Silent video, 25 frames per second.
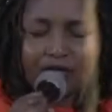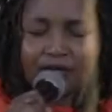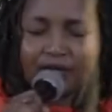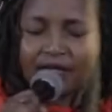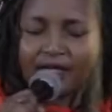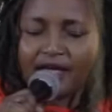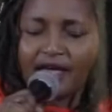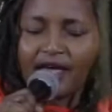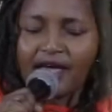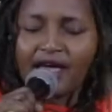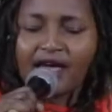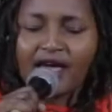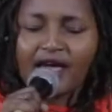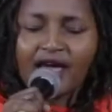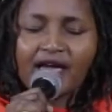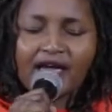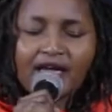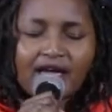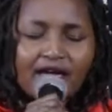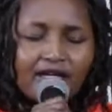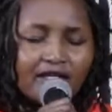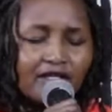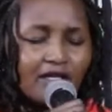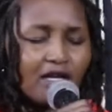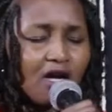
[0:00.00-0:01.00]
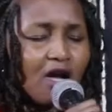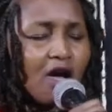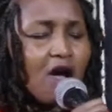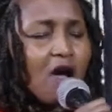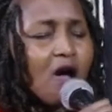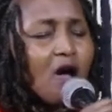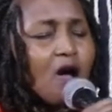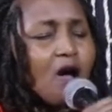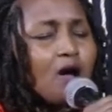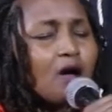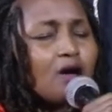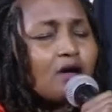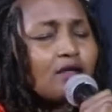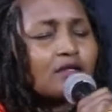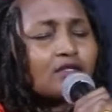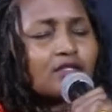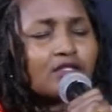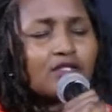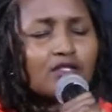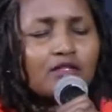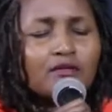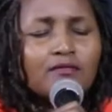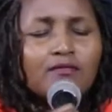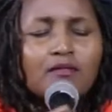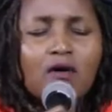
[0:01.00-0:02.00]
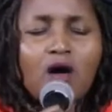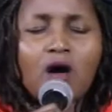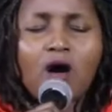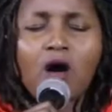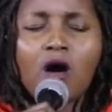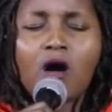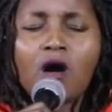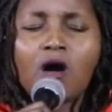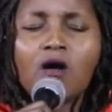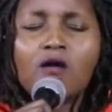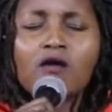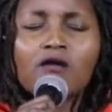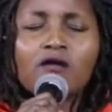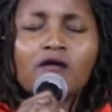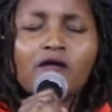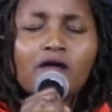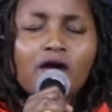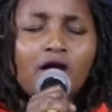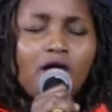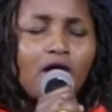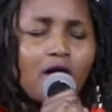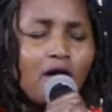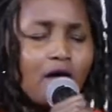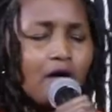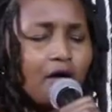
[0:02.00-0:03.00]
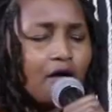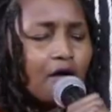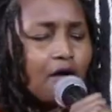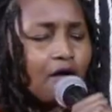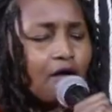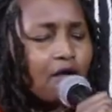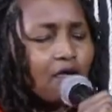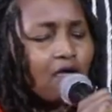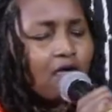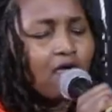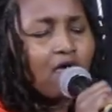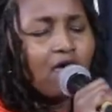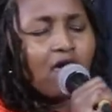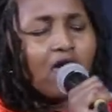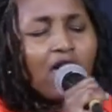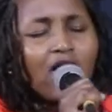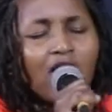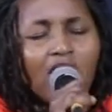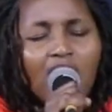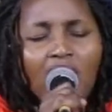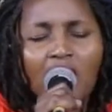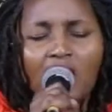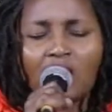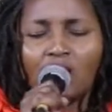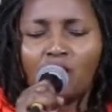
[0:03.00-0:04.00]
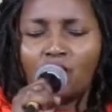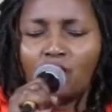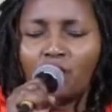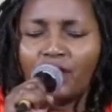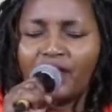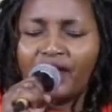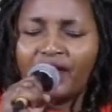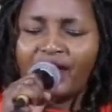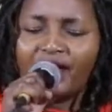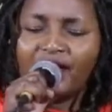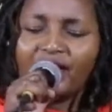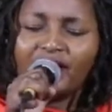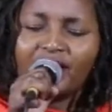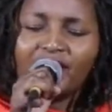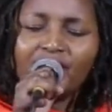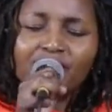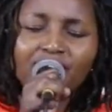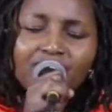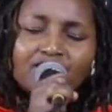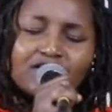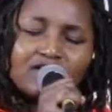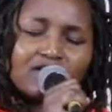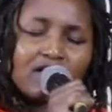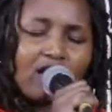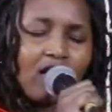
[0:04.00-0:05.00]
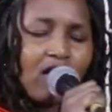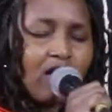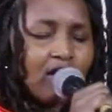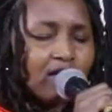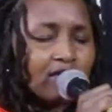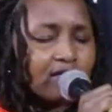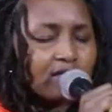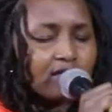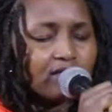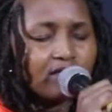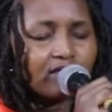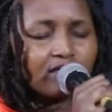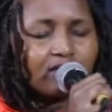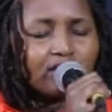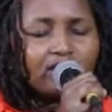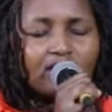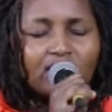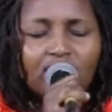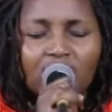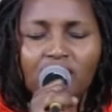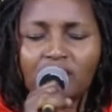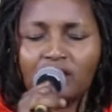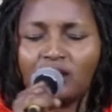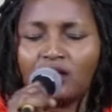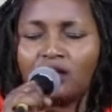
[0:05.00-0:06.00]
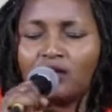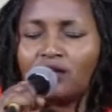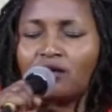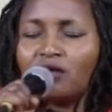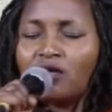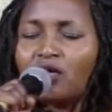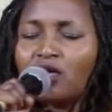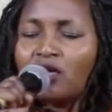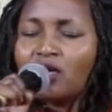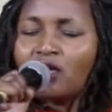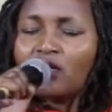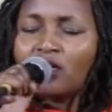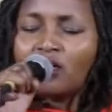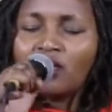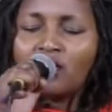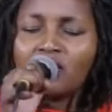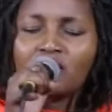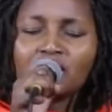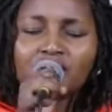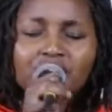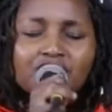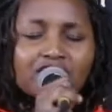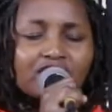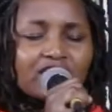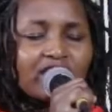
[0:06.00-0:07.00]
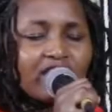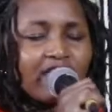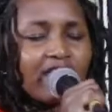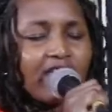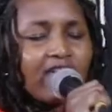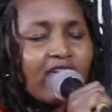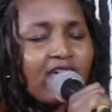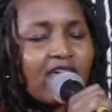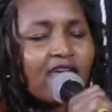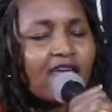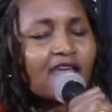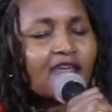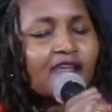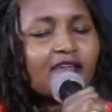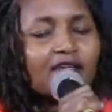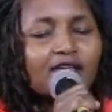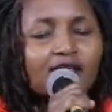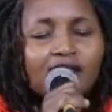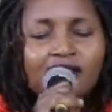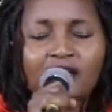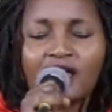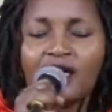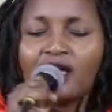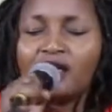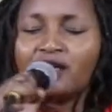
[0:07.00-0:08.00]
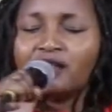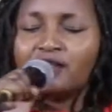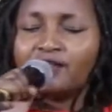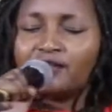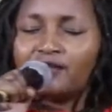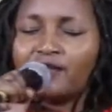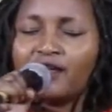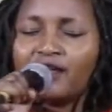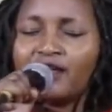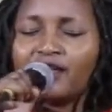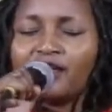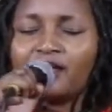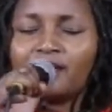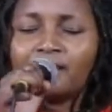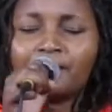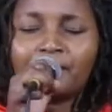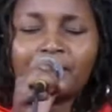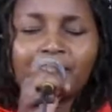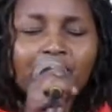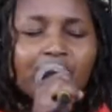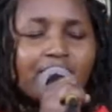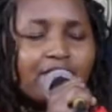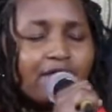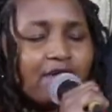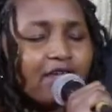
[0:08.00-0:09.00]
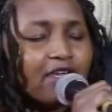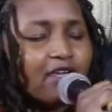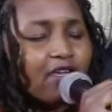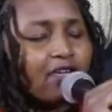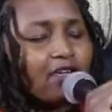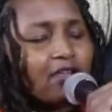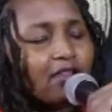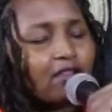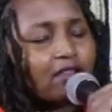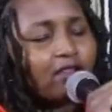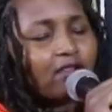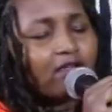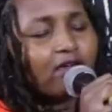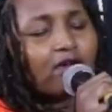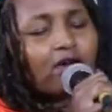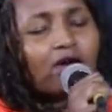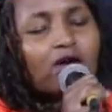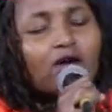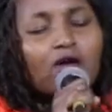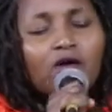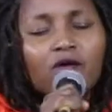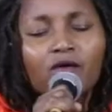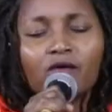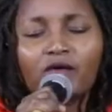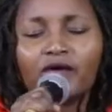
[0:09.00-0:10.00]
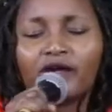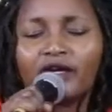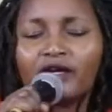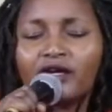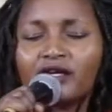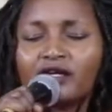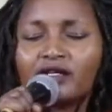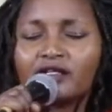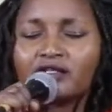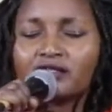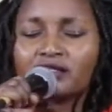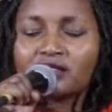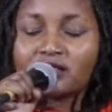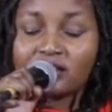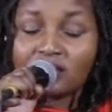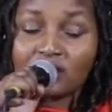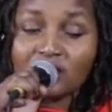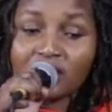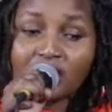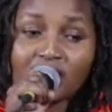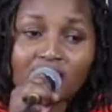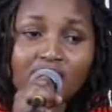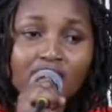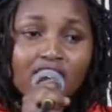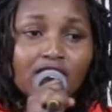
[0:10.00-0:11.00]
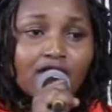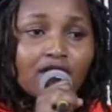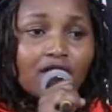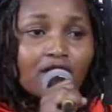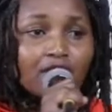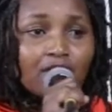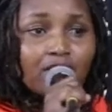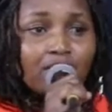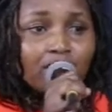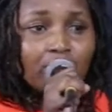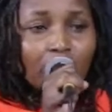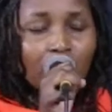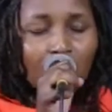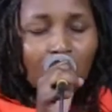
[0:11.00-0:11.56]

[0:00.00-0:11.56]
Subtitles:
today and gone tomorrow. A wave tossed in the ocean, a vapor in the wind, still you